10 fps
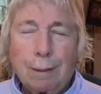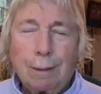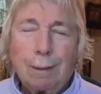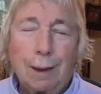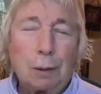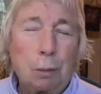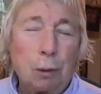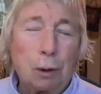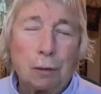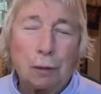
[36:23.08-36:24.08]
That
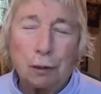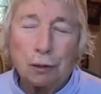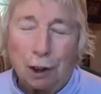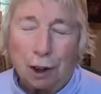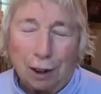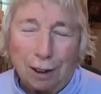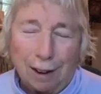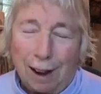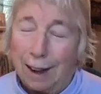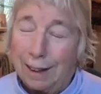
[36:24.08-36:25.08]
beautiful song,
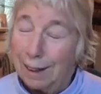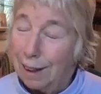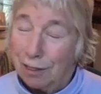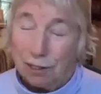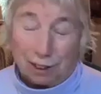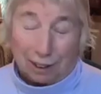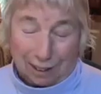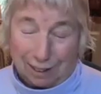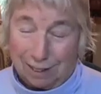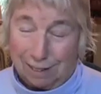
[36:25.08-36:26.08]
I cannot sing it.